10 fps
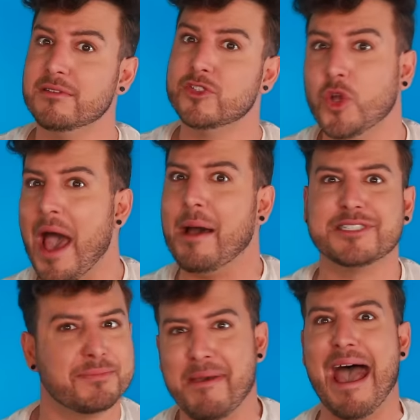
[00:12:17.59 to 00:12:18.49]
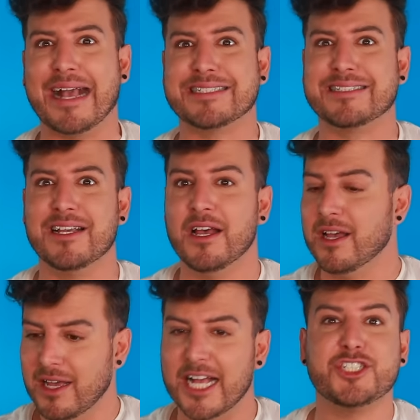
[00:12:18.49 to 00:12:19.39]
2 hours max?
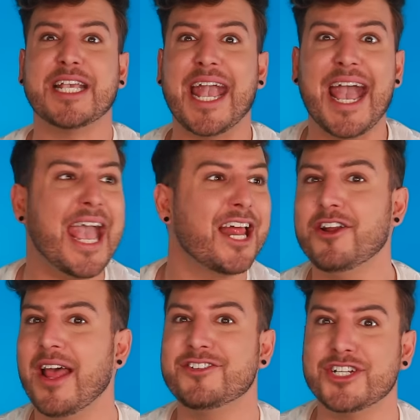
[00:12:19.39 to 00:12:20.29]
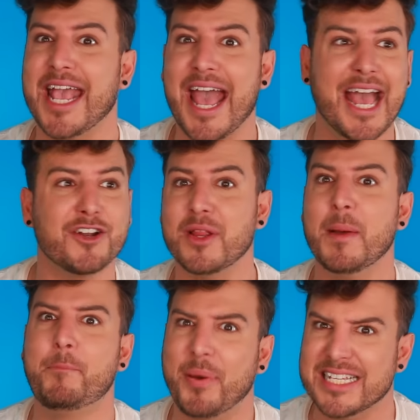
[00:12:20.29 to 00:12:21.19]
And she can't handle
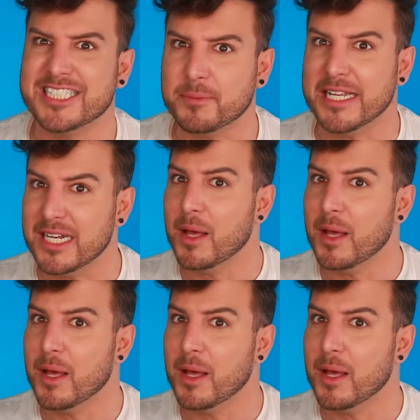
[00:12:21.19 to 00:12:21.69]
a basement